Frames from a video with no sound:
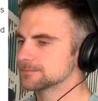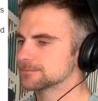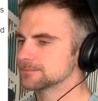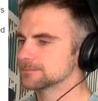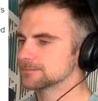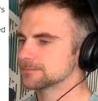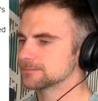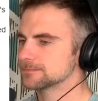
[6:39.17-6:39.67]

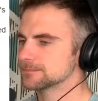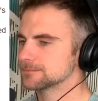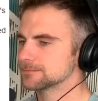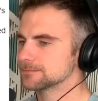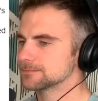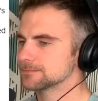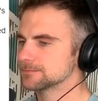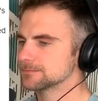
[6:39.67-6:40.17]

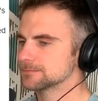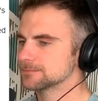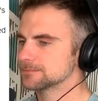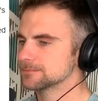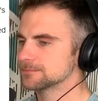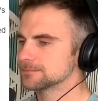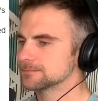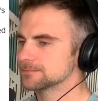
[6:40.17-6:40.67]

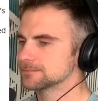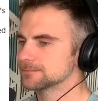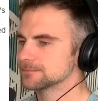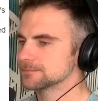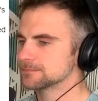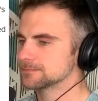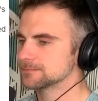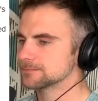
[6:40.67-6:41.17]

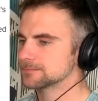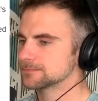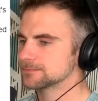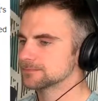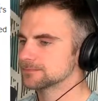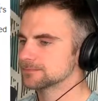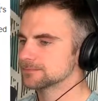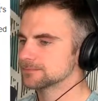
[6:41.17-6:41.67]

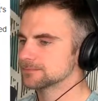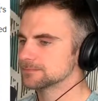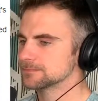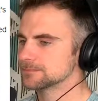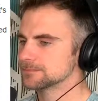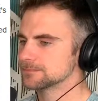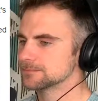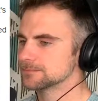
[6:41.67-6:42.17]

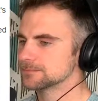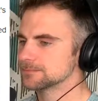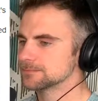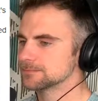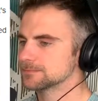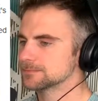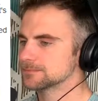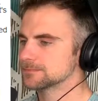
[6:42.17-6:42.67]

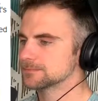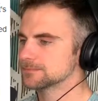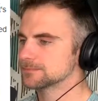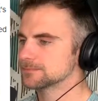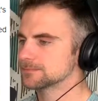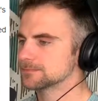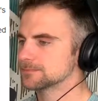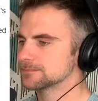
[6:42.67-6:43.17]

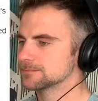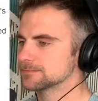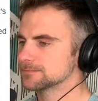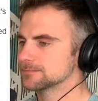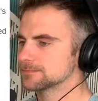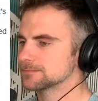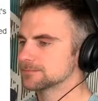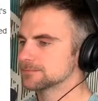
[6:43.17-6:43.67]

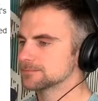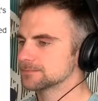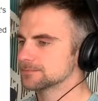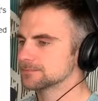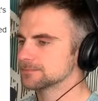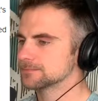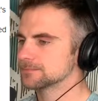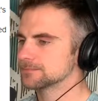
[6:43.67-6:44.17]

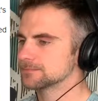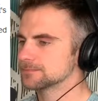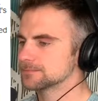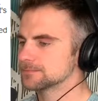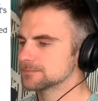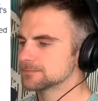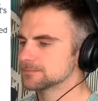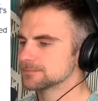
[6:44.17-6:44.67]

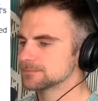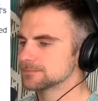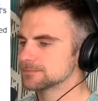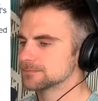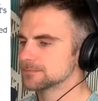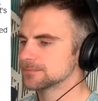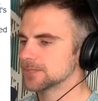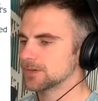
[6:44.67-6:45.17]

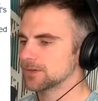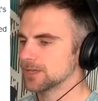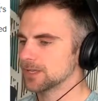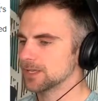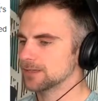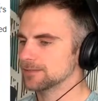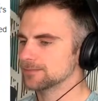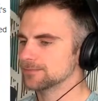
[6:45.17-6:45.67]

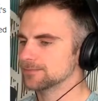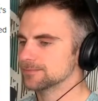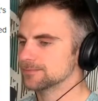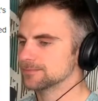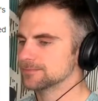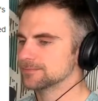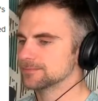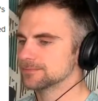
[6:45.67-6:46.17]

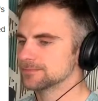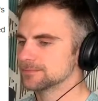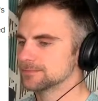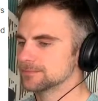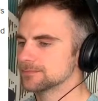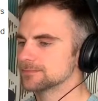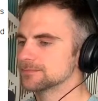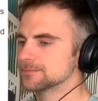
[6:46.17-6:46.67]

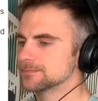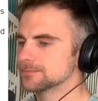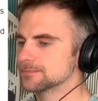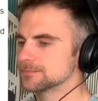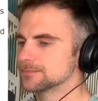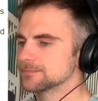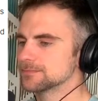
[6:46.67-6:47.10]
(silent)